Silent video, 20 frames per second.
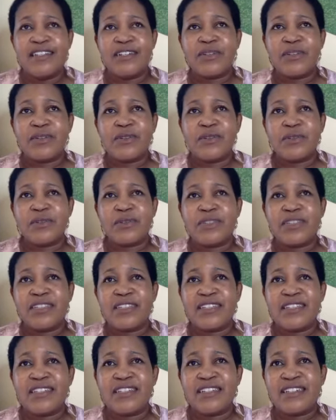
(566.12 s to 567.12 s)
or
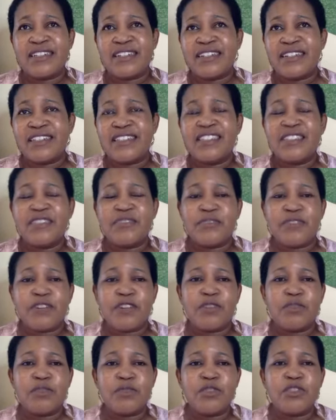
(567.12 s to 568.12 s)
they are in a
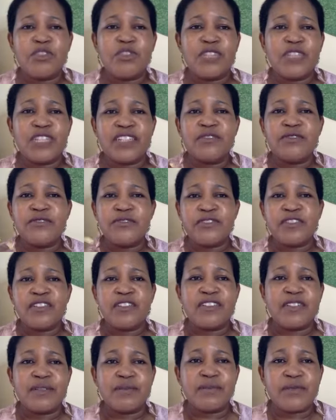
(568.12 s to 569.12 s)
foul mood, you can
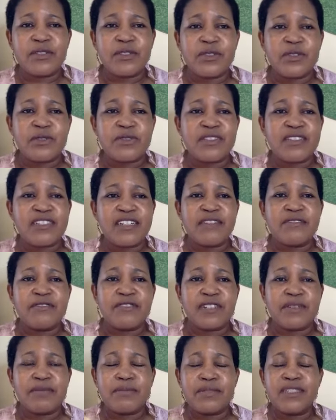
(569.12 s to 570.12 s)
feel them because they're
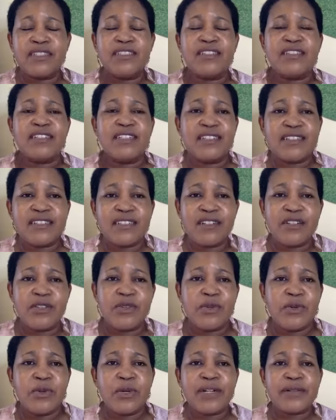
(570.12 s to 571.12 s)
vibrating at a
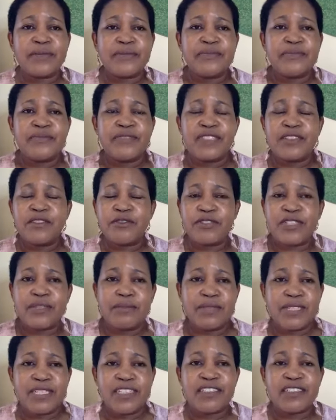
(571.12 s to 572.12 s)
lower
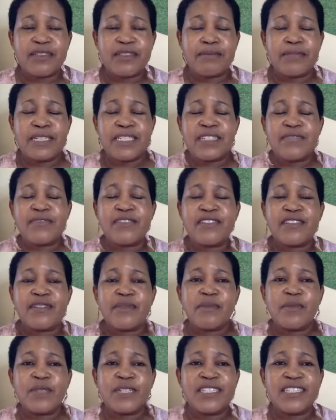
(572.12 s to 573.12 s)
vibration. But if
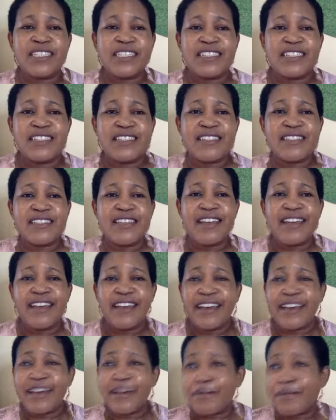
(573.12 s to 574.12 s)
someone is
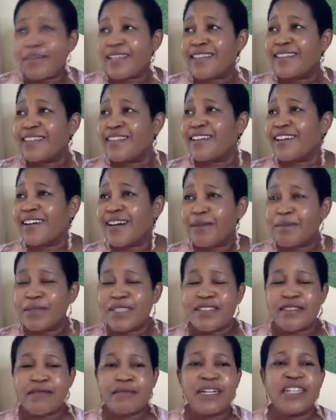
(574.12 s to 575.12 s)
happy and they come
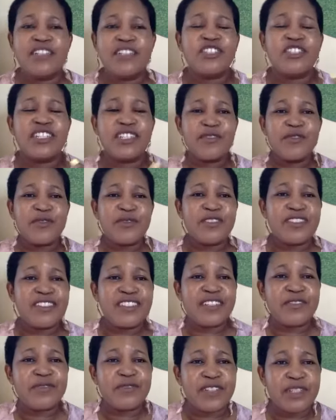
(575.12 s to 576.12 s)
and smile, you can feel
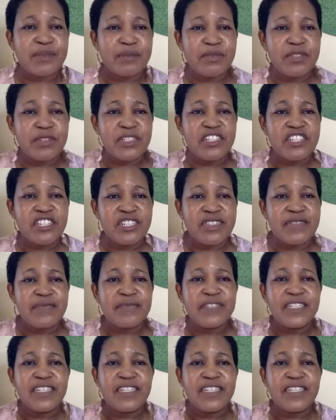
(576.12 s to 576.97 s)
that vibration